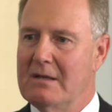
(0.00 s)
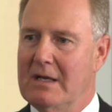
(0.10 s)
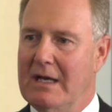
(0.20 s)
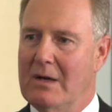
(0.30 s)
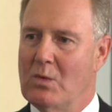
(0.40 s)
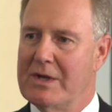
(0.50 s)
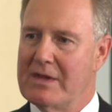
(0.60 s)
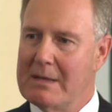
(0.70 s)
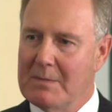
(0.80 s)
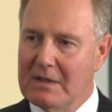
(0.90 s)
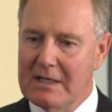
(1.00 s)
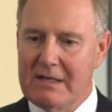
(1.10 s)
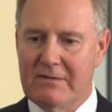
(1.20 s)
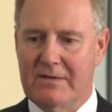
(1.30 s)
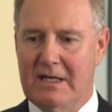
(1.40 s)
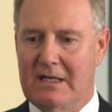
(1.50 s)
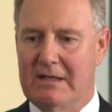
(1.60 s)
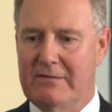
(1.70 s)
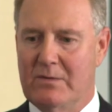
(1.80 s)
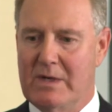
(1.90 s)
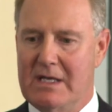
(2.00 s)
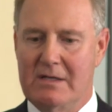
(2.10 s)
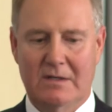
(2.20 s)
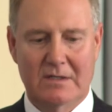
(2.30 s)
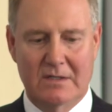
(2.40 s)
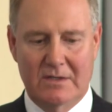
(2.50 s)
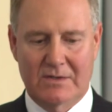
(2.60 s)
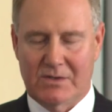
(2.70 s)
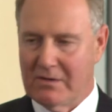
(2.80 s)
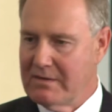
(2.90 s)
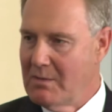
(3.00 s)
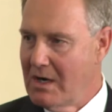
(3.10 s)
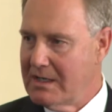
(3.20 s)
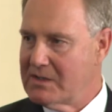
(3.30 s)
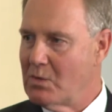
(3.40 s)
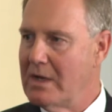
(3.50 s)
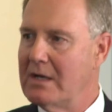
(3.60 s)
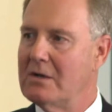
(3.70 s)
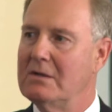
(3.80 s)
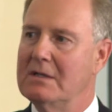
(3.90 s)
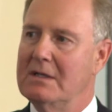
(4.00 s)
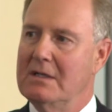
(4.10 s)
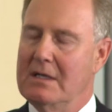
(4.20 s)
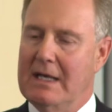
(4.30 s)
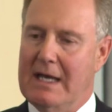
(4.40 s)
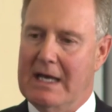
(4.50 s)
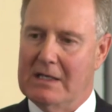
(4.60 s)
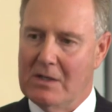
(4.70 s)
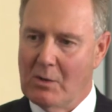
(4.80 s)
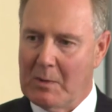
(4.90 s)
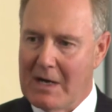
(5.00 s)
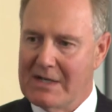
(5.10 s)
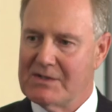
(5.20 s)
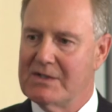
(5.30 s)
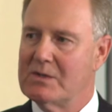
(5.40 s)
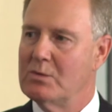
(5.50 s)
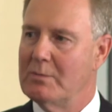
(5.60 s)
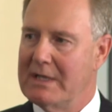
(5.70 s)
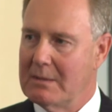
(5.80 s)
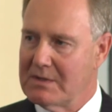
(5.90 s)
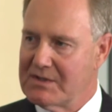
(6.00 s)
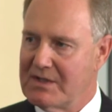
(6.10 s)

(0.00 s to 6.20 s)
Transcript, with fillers: uh, with a belief that if we serve the markets well, at low prices, we'll be able to